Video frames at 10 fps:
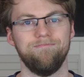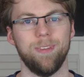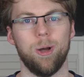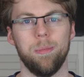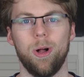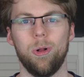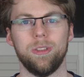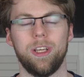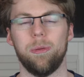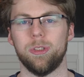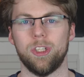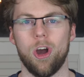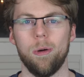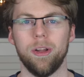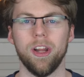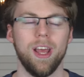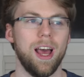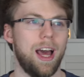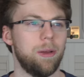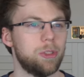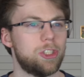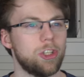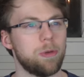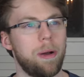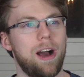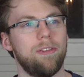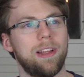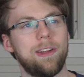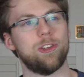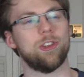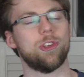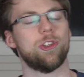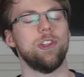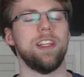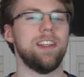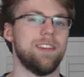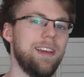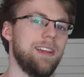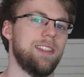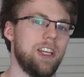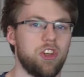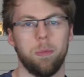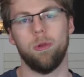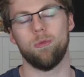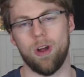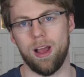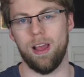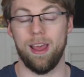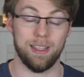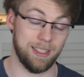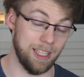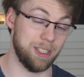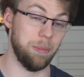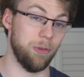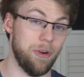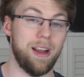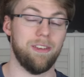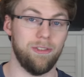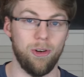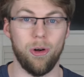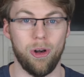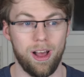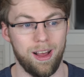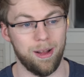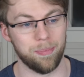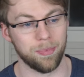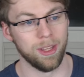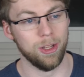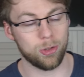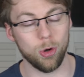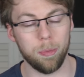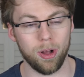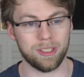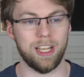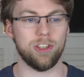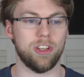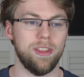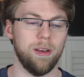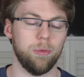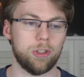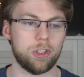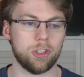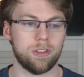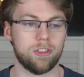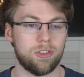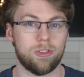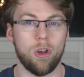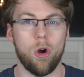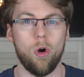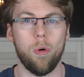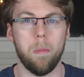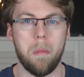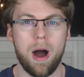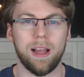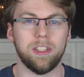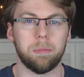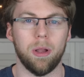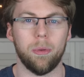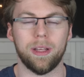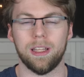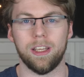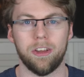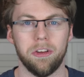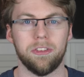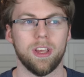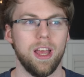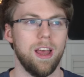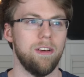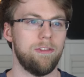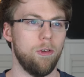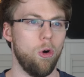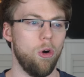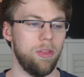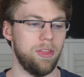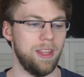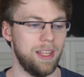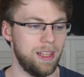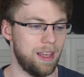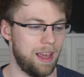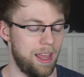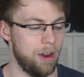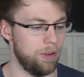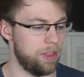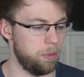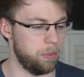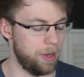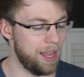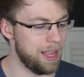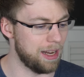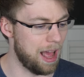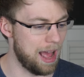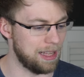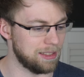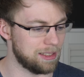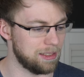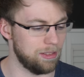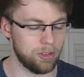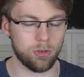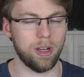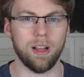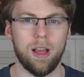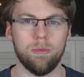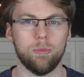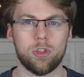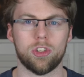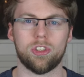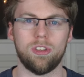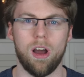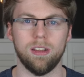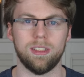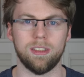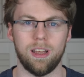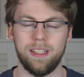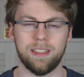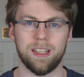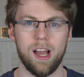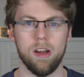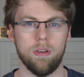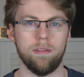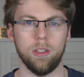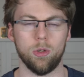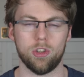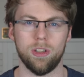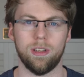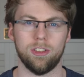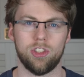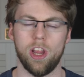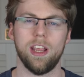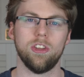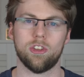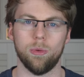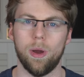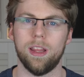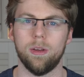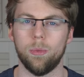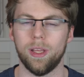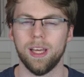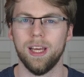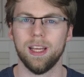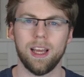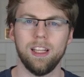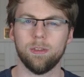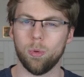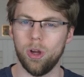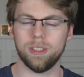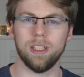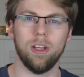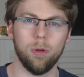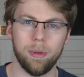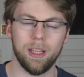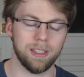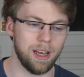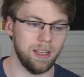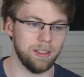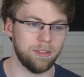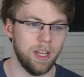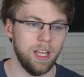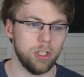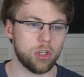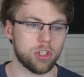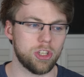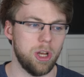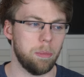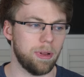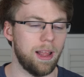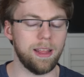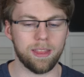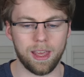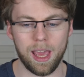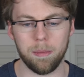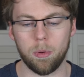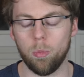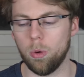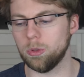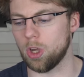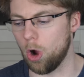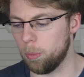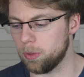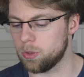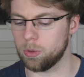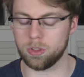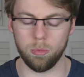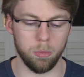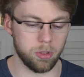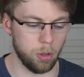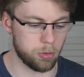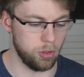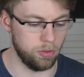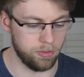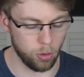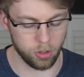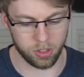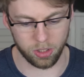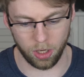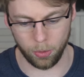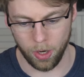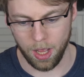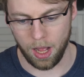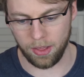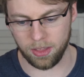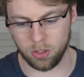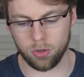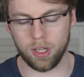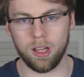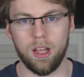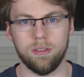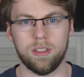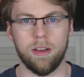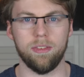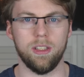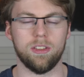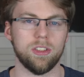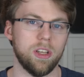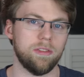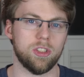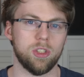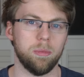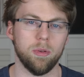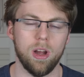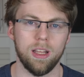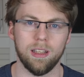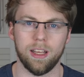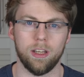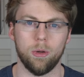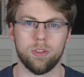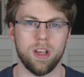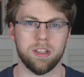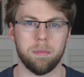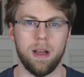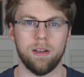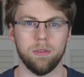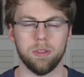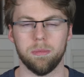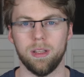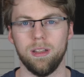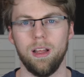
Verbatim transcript: Lo and behold, it was a common. And it was such a powerful engine, such an easily accessible ra accessible rank four um, toolbox engine that was just so mind-blowingly good for the era that we were in, and Trick Clown just started an entire revolution and changed the way that we kind of worked a little bit and kind of just played the game and what was open to us and what was optional for us, so I think Trick Clown definitely deserves a super rare in like an O T S pack or something.